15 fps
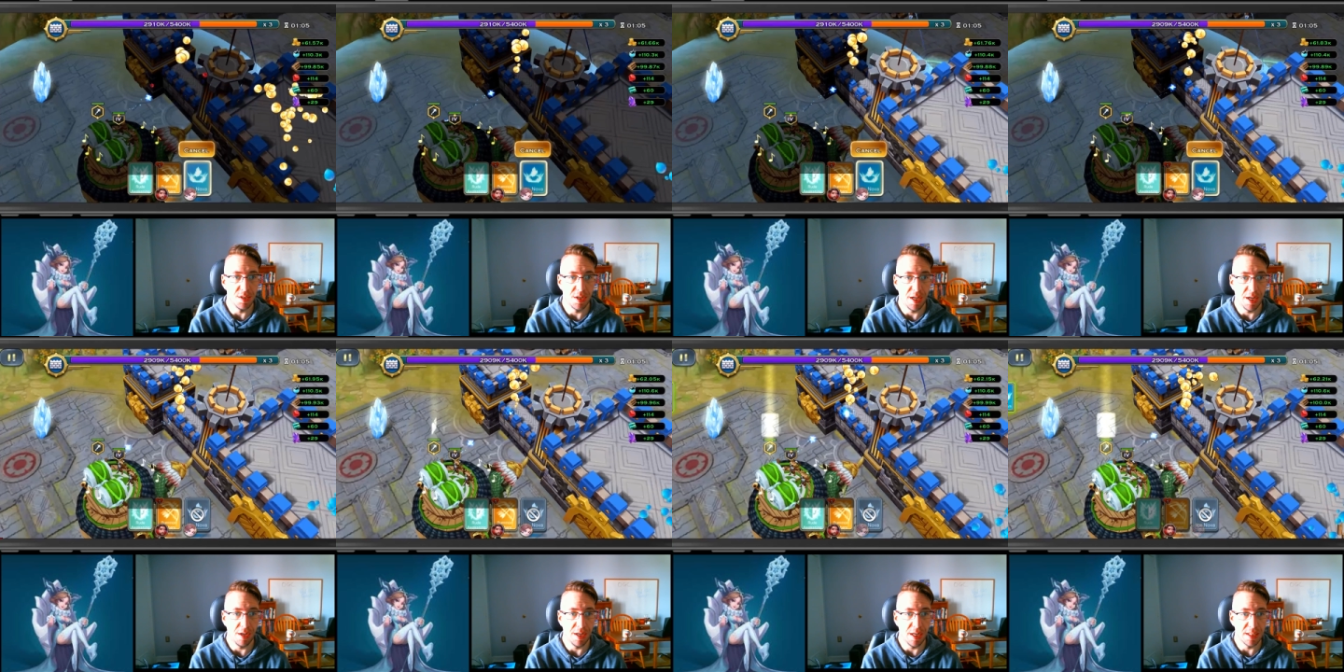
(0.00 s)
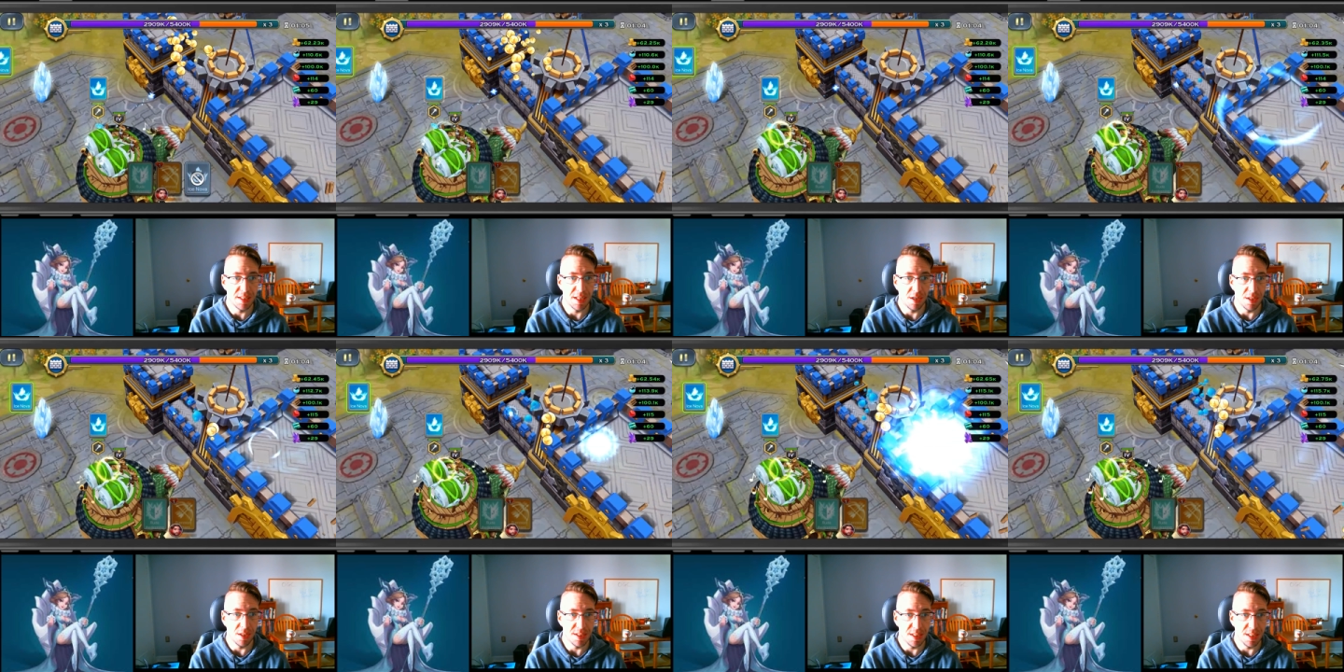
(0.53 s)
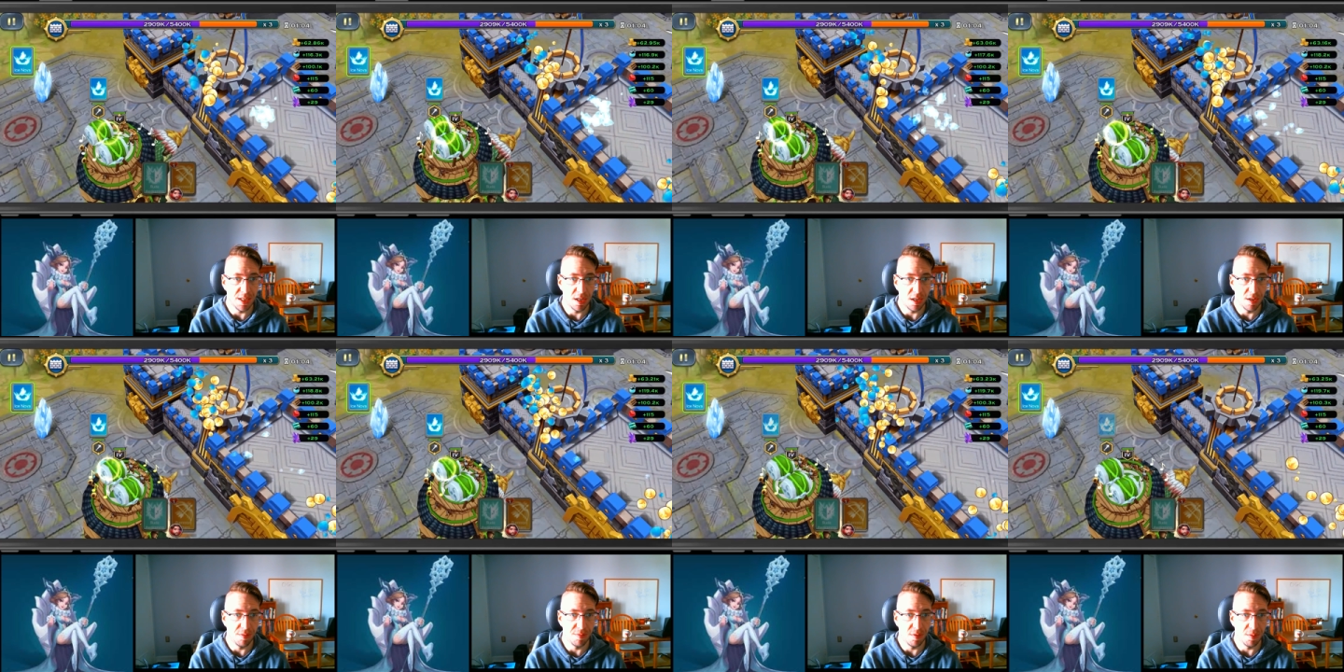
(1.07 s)
you can't necessarily see
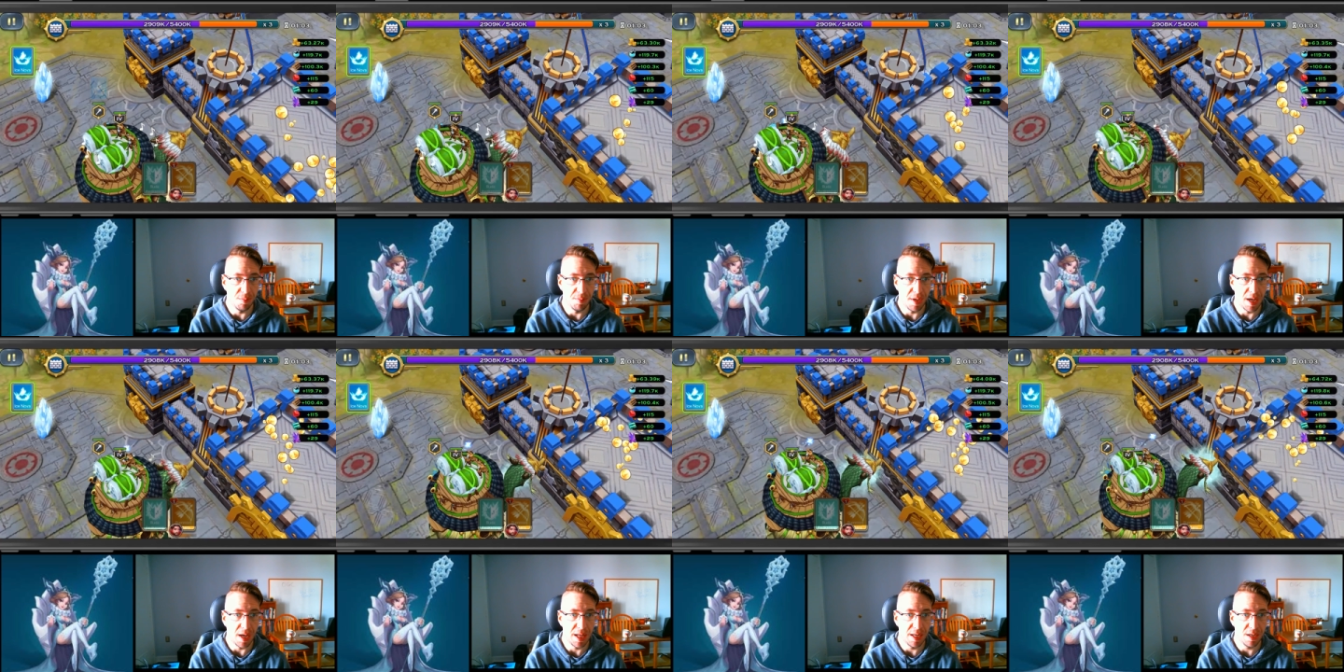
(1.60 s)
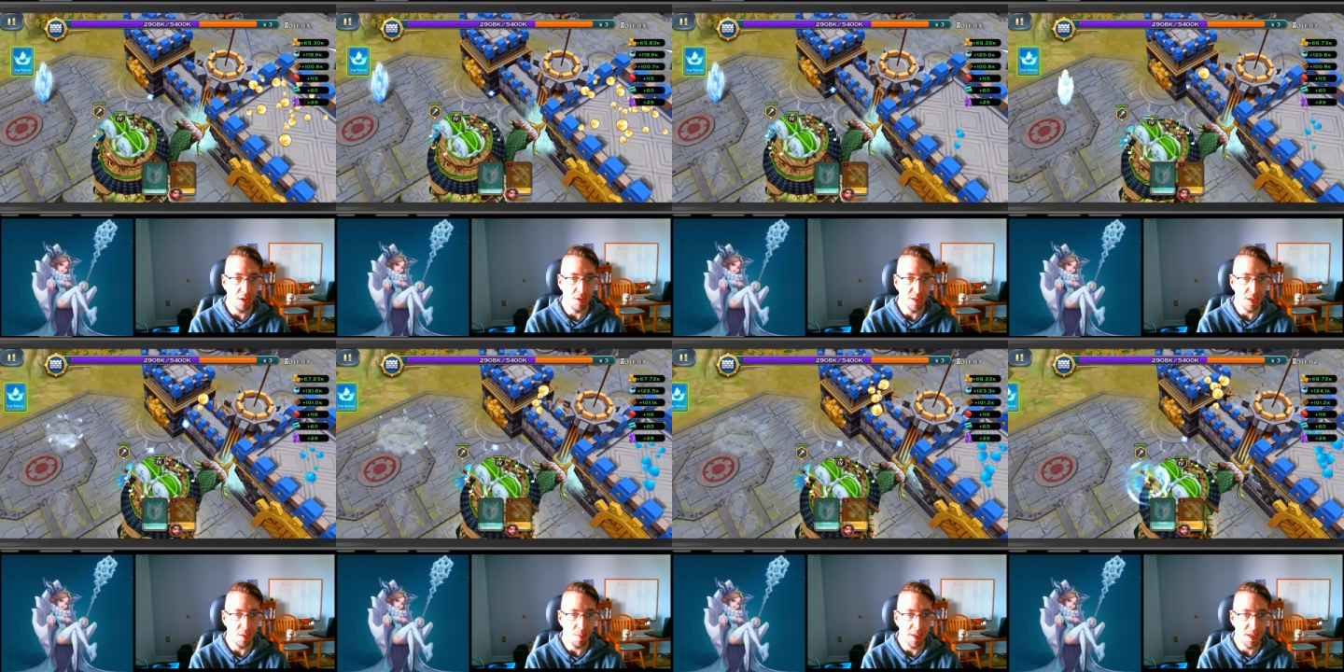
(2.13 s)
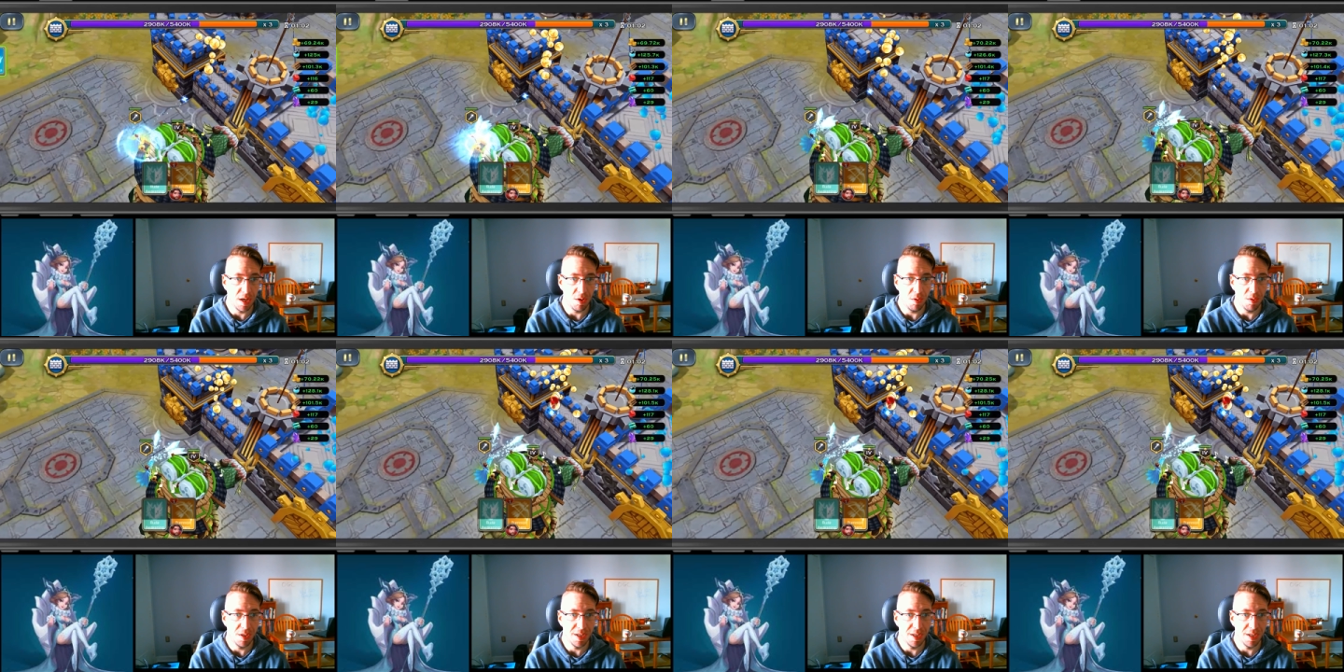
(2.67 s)
her from behind. Oh, there we go.